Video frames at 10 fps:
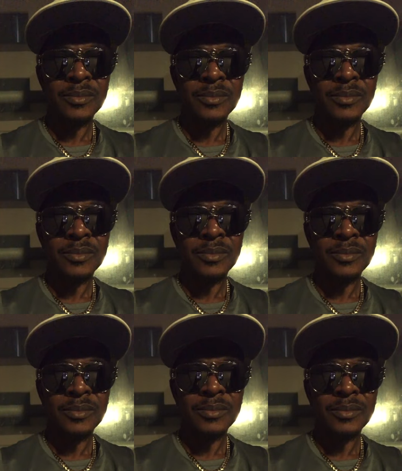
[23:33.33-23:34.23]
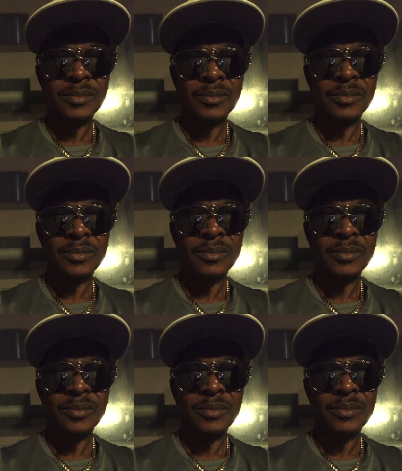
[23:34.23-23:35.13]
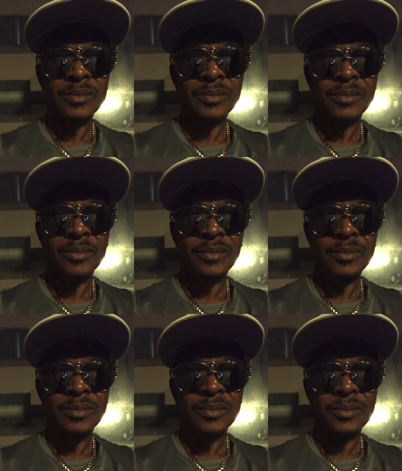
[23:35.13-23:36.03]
No one is speaking in this clip.